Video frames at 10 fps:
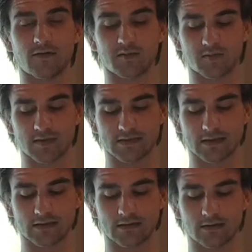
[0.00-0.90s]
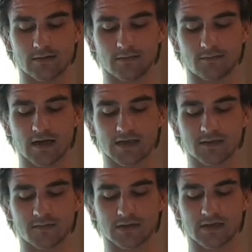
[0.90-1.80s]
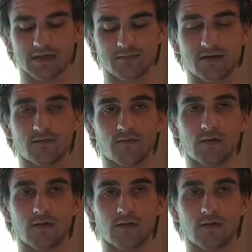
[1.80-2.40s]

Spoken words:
frames per second, maximum shutter speed of